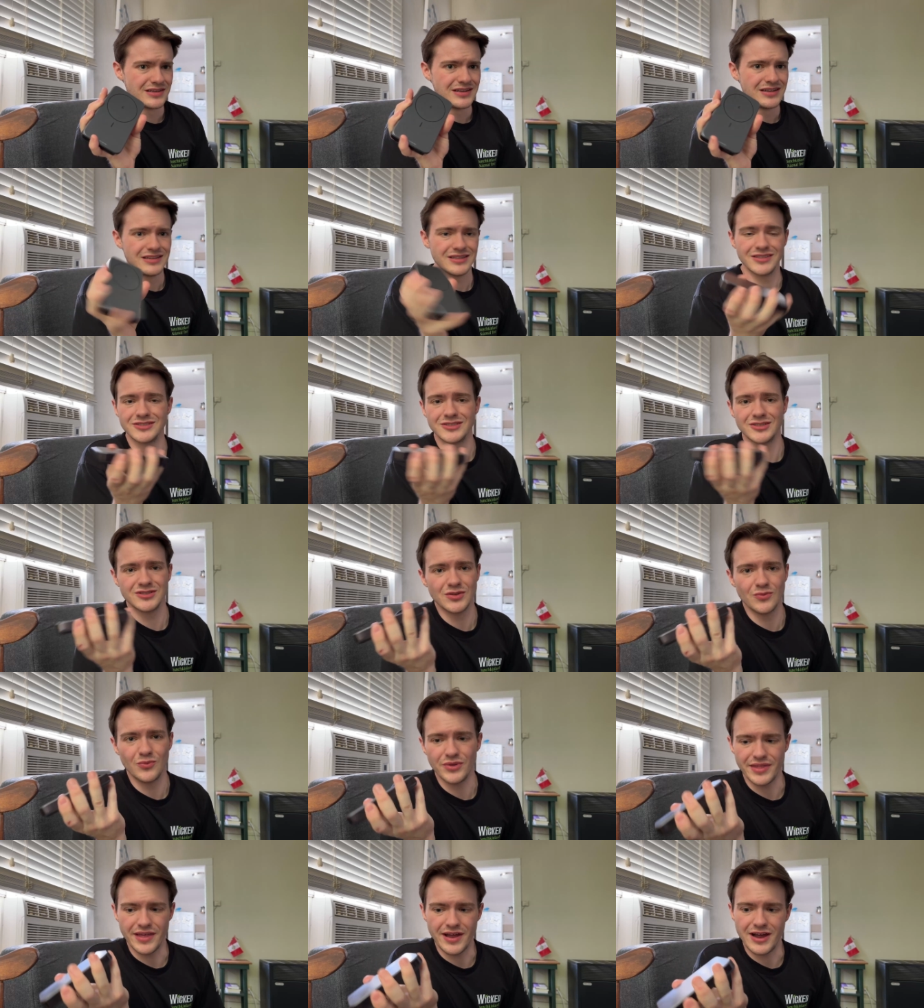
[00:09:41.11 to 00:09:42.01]
This is just the
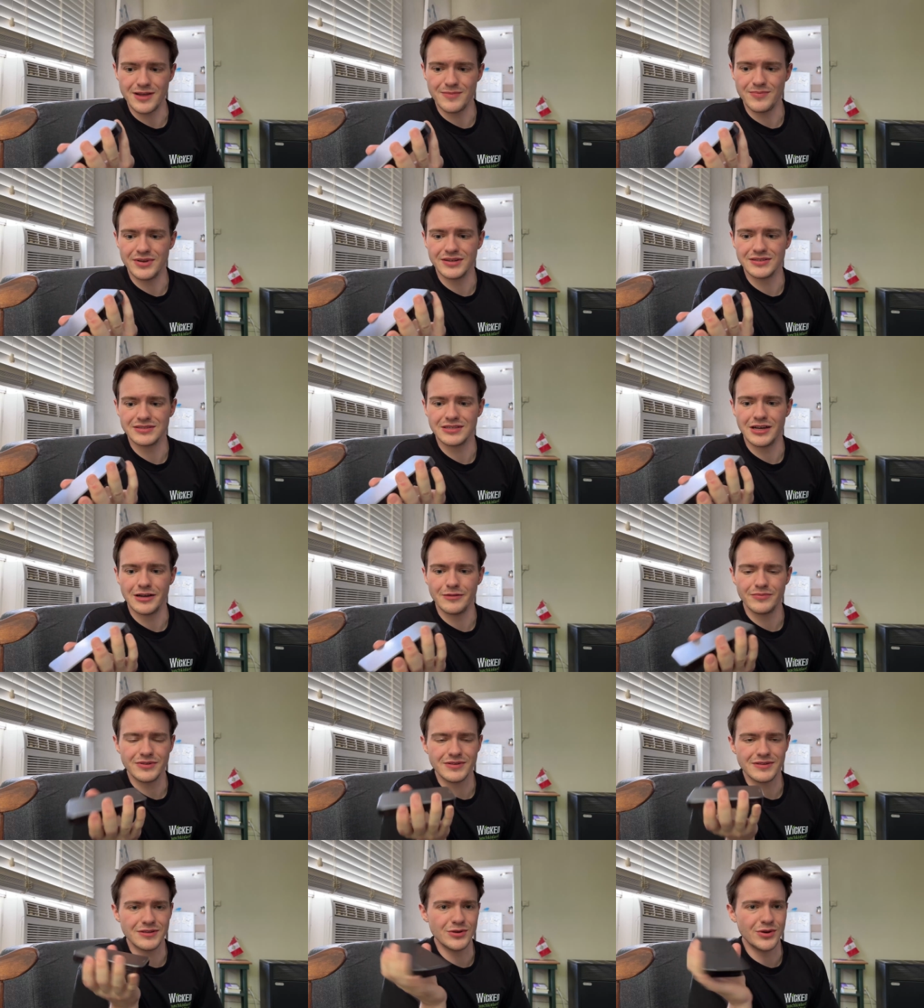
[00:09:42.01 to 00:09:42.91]
one that I picked up.
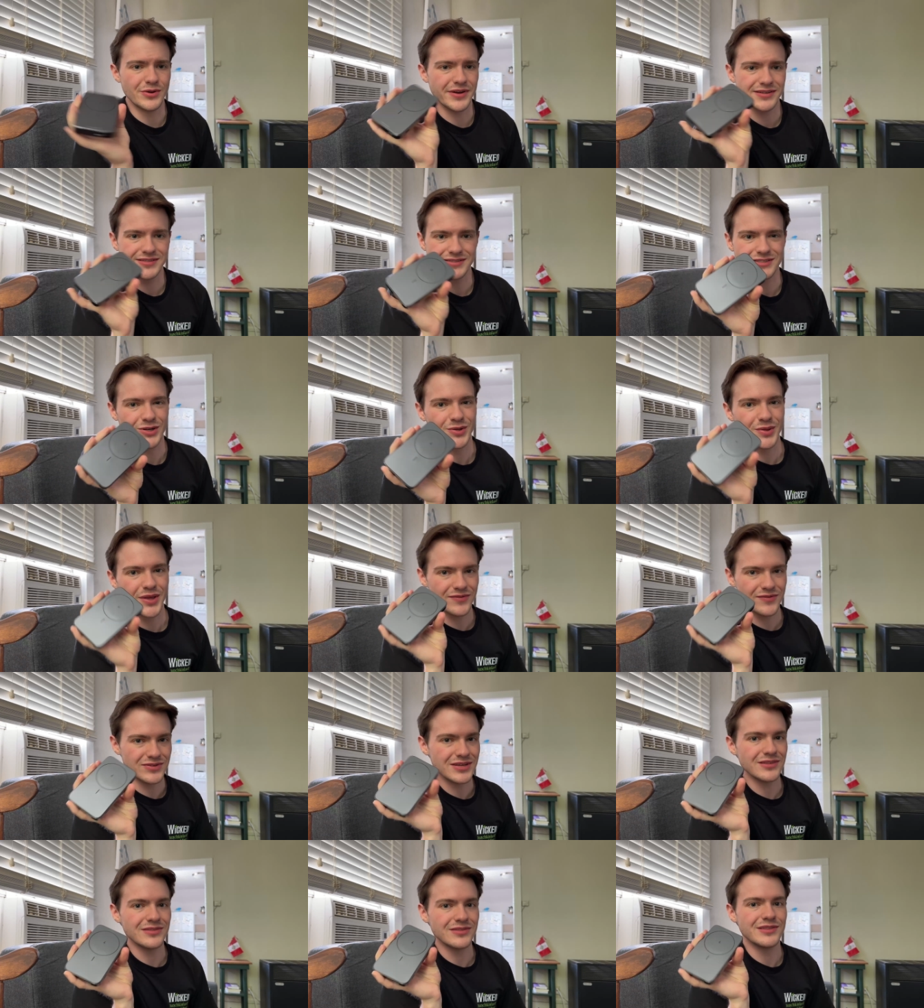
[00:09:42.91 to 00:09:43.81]
You don't necessarily have to
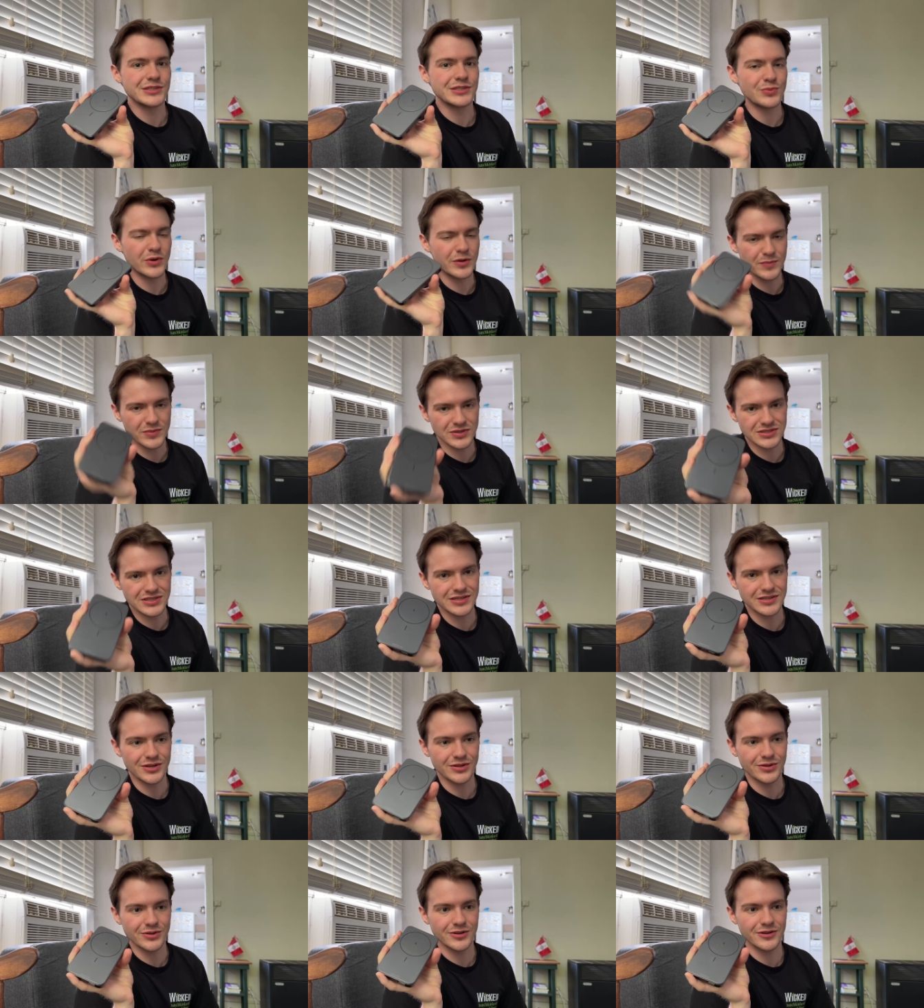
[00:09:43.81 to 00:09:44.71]
get this one in
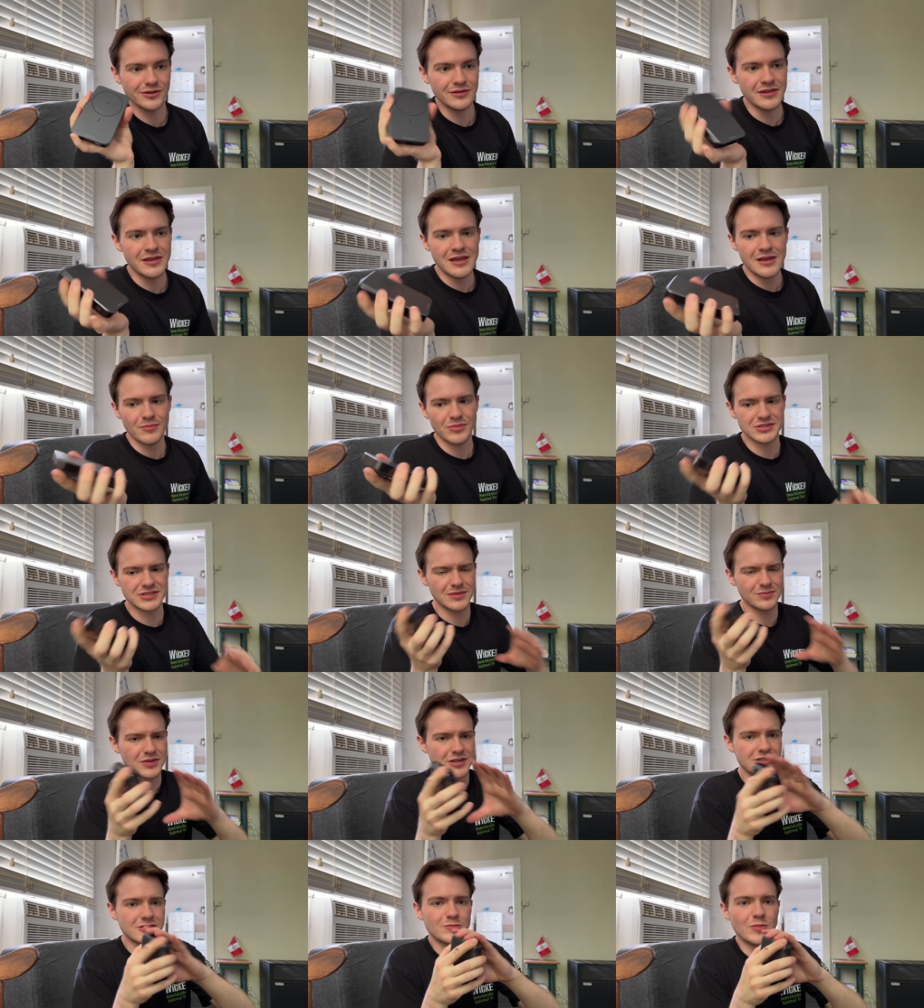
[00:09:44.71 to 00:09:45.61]
particular, but
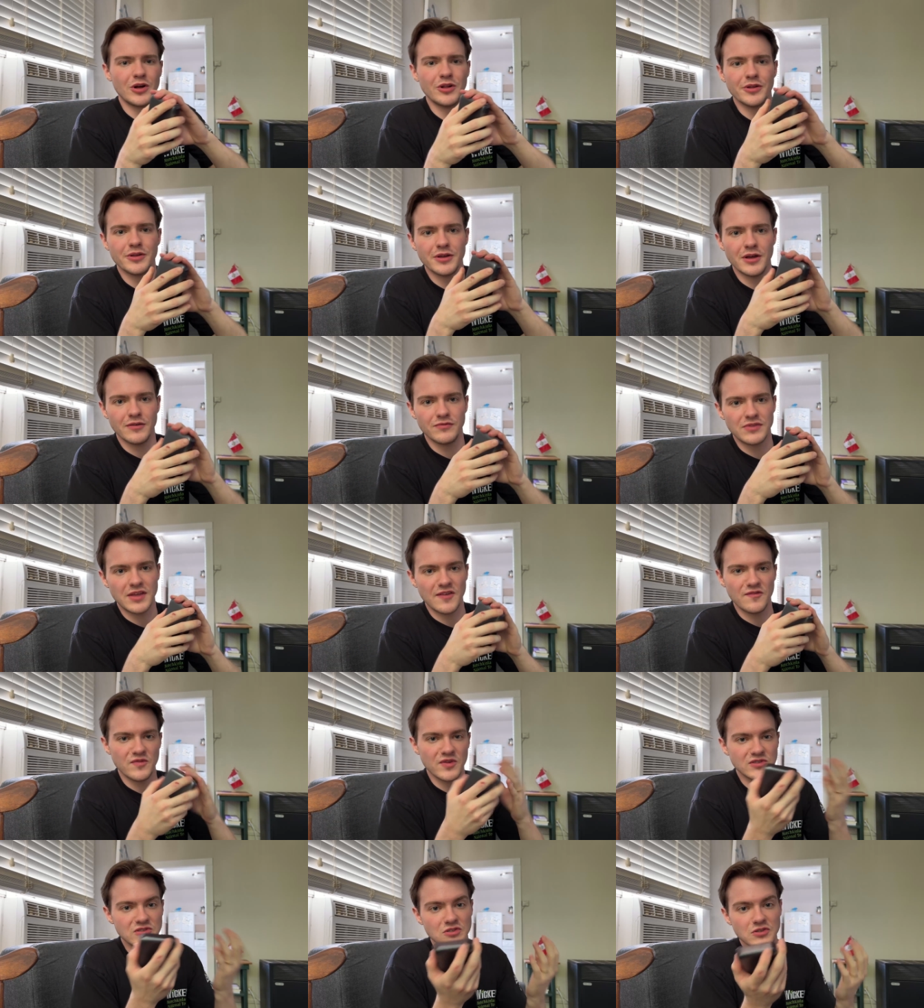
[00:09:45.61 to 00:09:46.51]
something small enough that
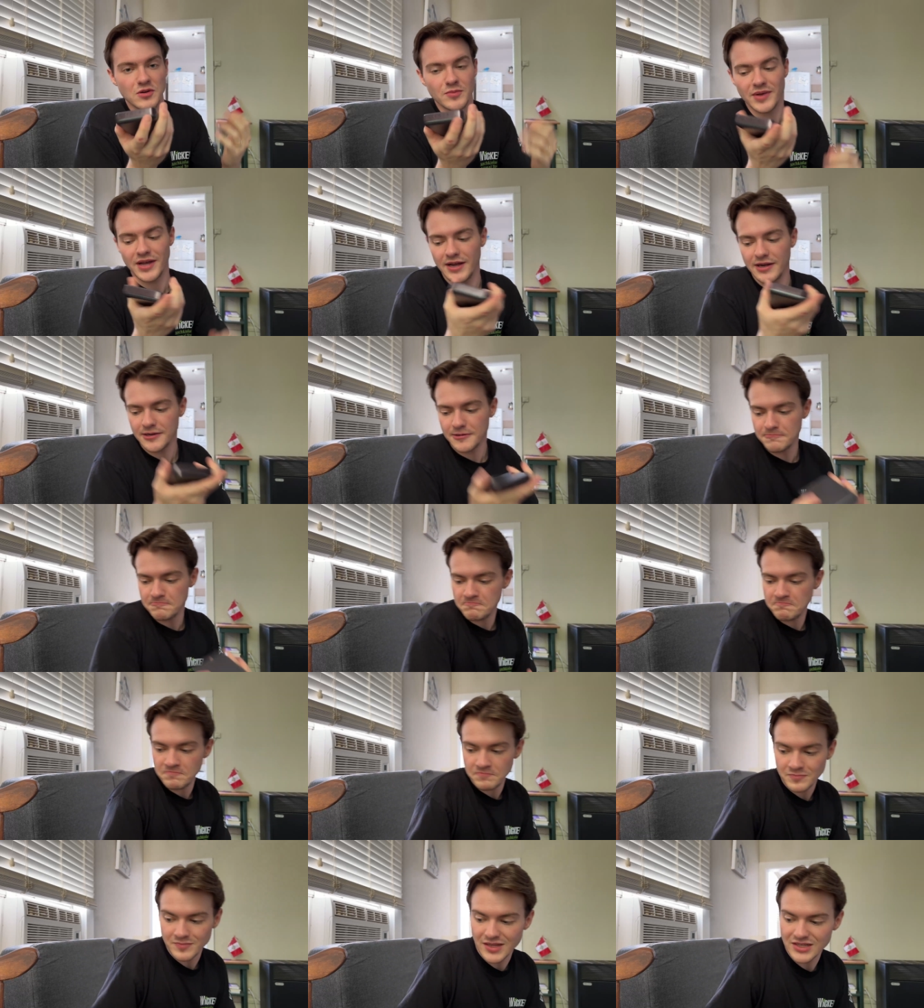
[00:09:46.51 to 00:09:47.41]
fits in your bag.
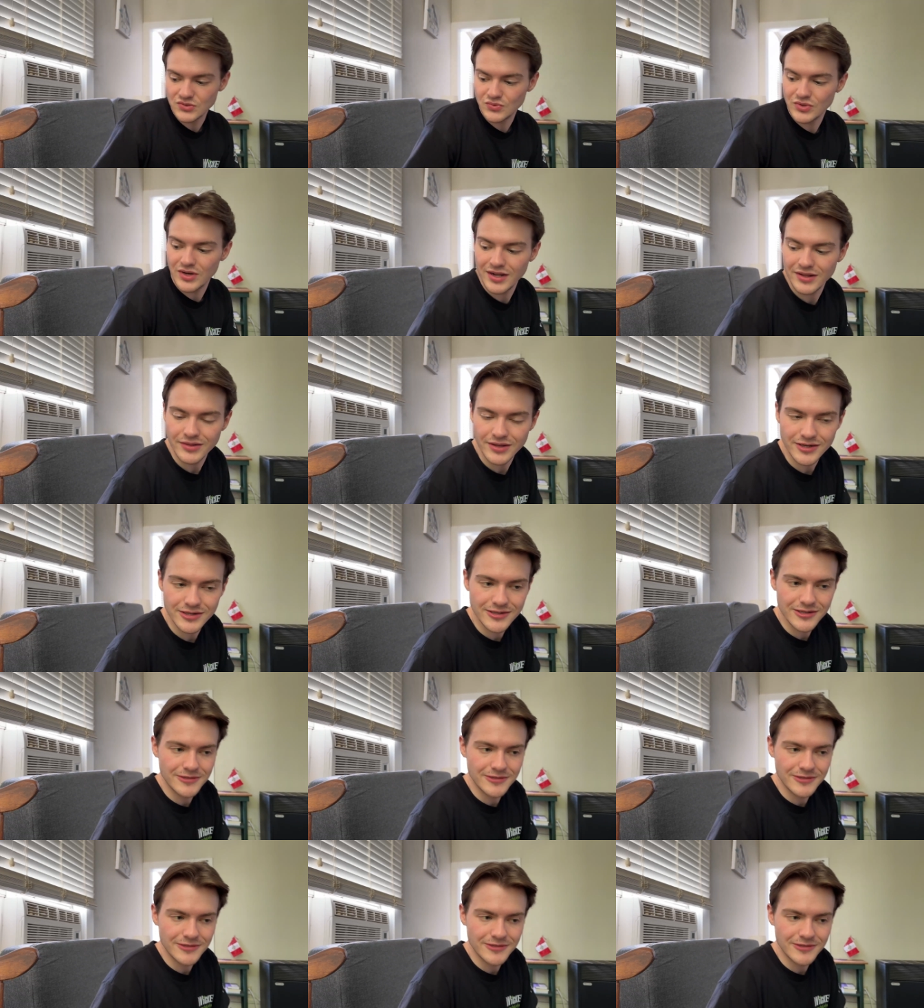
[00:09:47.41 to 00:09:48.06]
That's what I like.